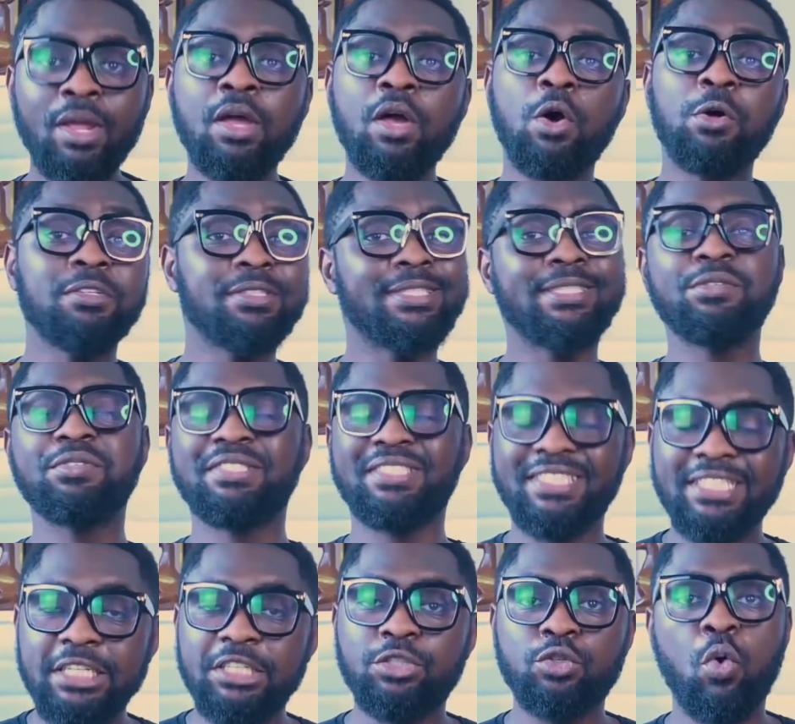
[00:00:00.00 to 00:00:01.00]
until
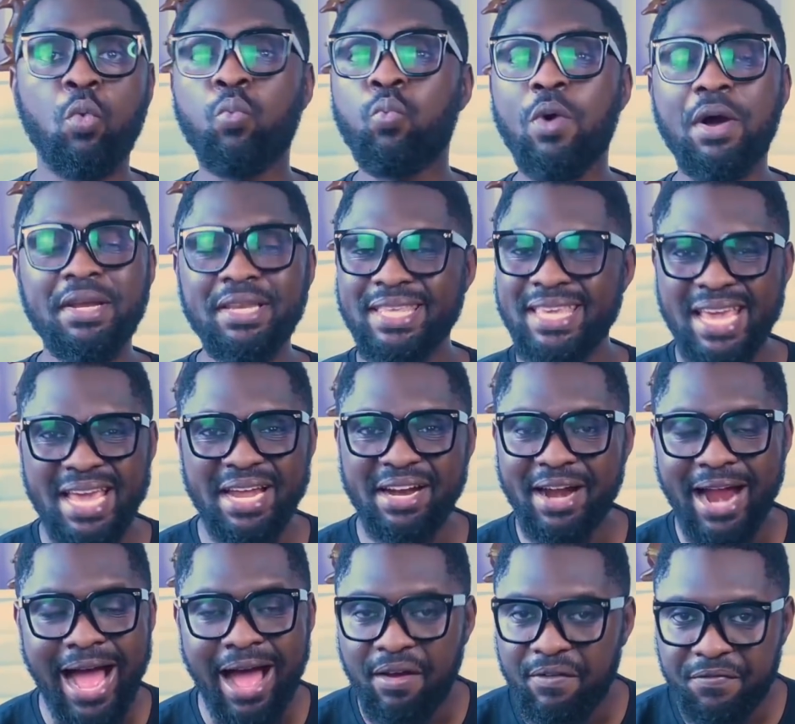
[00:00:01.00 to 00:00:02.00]
6 or 1
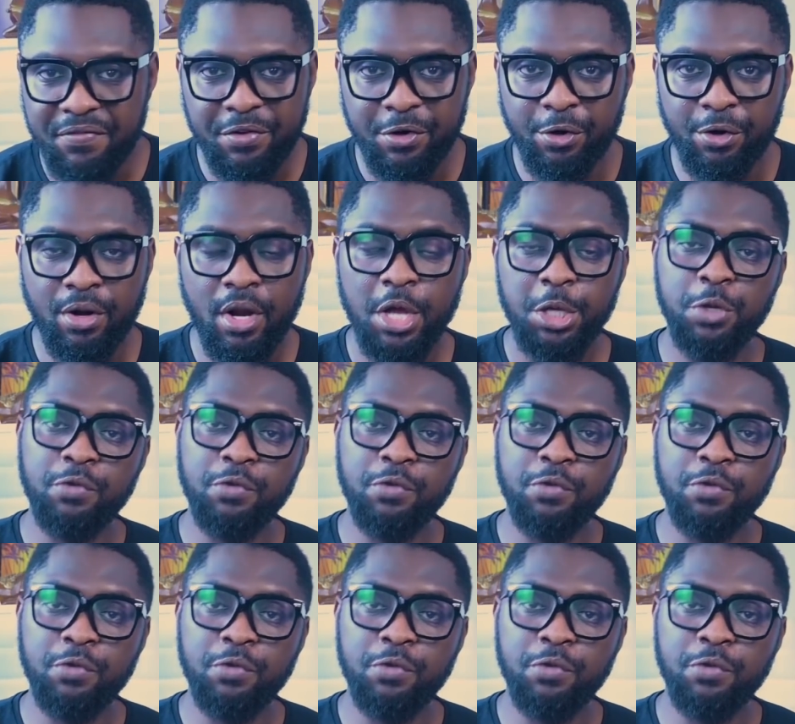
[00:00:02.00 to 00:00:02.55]
year after